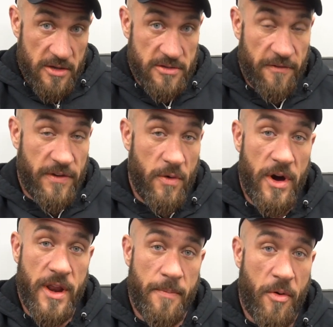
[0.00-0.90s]
So if you
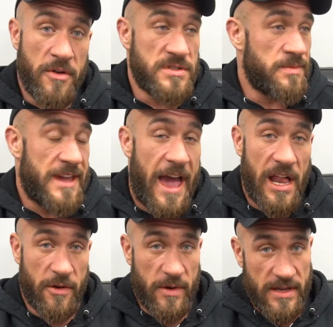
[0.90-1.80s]
want to burn some
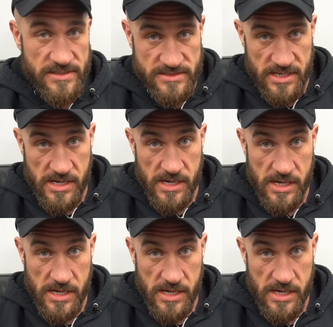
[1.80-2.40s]
calories,